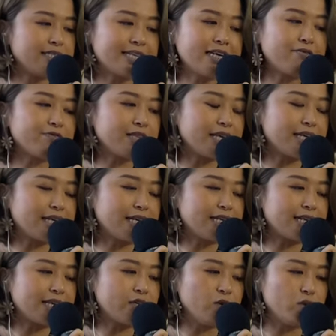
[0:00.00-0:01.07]
Instead of
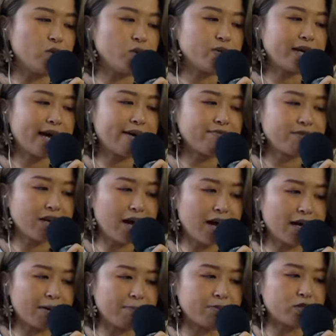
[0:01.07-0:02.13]
thinking that you don't have
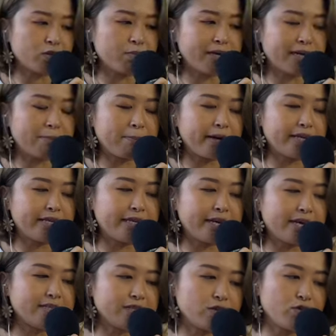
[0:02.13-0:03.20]
time to make
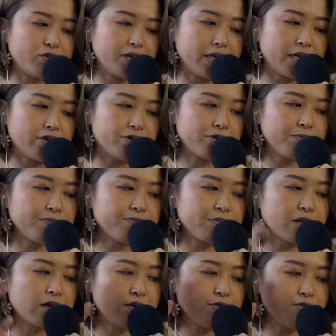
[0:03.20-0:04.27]
money as a creator,
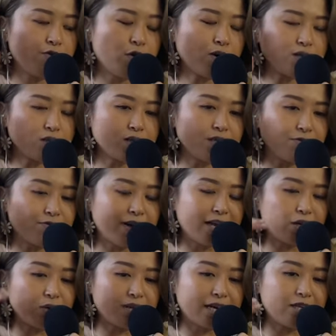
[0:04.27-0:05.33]
focus on the
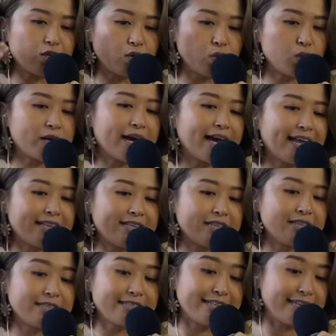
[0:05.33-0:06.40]
value that you
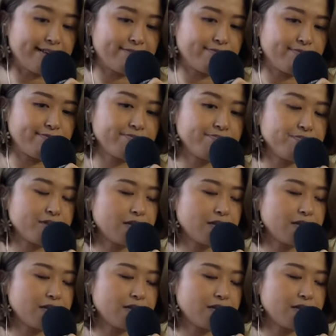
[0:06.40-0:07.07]
can give.